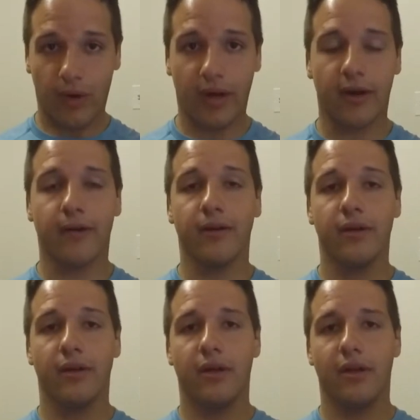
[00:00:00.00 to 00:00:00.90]
where
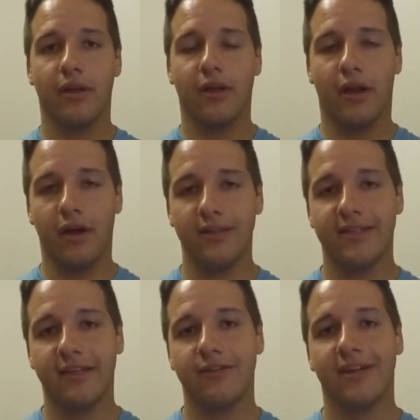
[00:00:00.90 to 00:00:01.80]

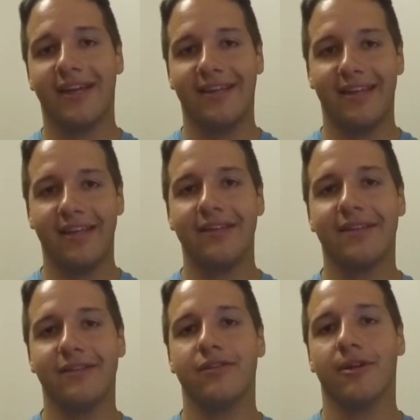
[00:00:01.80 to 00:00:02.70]
concentric and
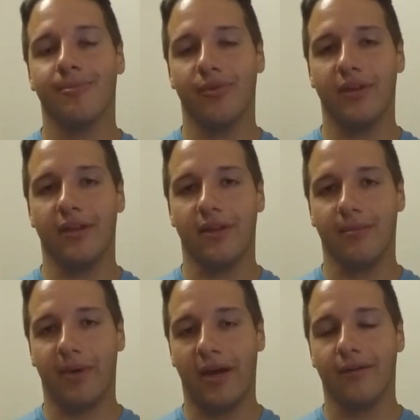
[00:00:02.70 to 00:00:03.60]
eccentric breathing
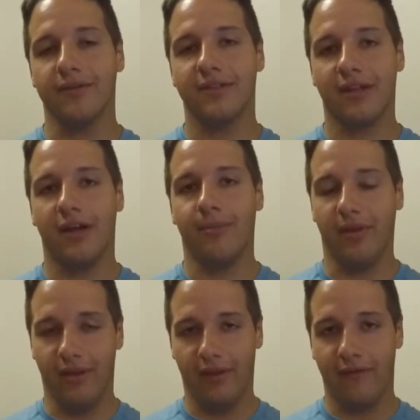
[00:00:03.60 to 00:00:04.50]
patterns come
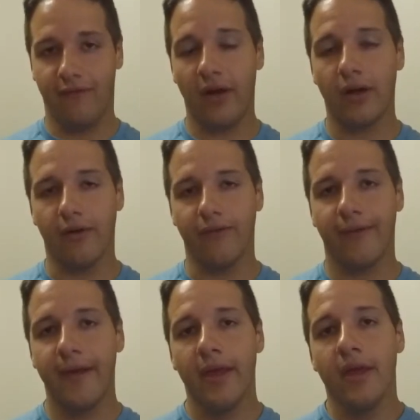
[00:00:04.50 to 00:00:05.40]
involved.
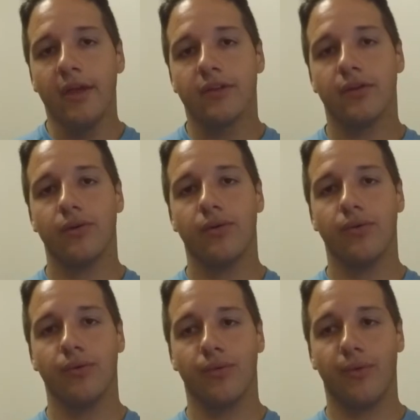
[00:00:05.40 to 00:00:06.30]

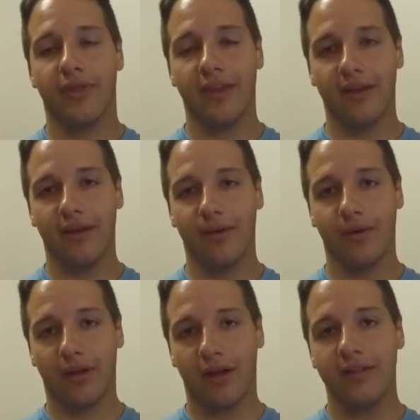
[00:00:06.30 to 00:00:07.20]
So what
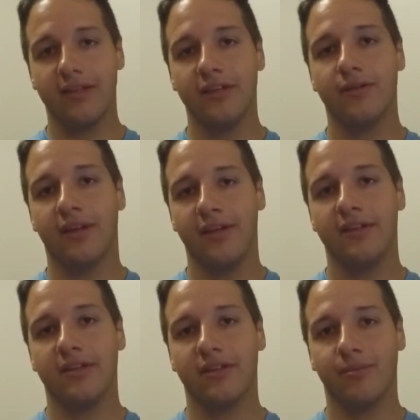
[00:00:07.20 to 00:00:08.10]
concentric and
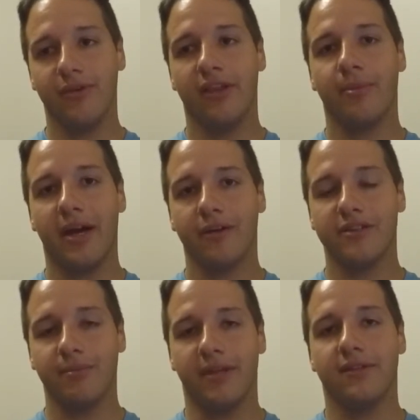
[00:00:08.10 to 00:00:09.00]
eccentric breathing
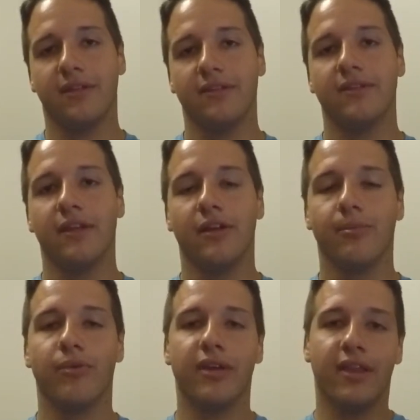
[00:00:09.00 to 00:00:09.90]
patterns means is that you're
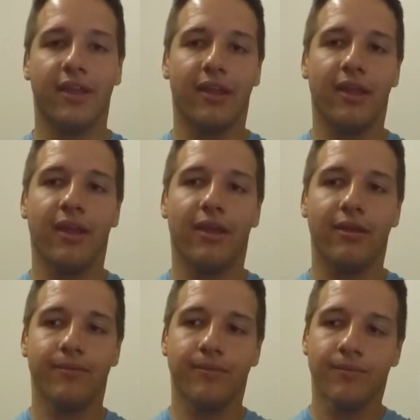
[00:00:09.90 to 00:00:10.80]
breathing
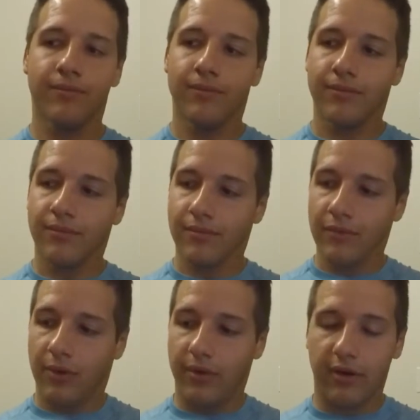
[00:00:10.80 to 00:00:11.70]
in
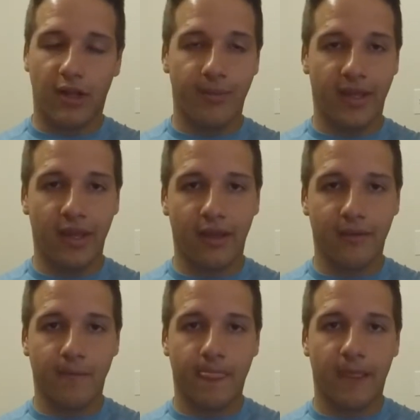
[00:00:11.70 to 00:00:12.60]
when you're coming
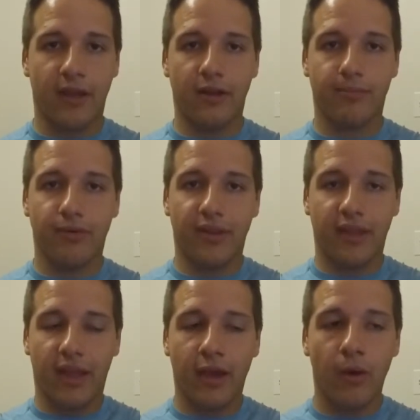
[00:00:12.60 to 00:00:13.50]
in, and you're
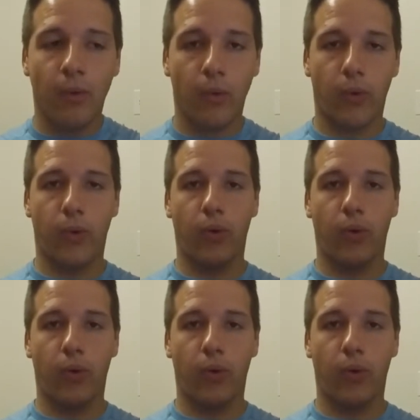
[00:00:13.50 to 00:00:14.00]
breathing out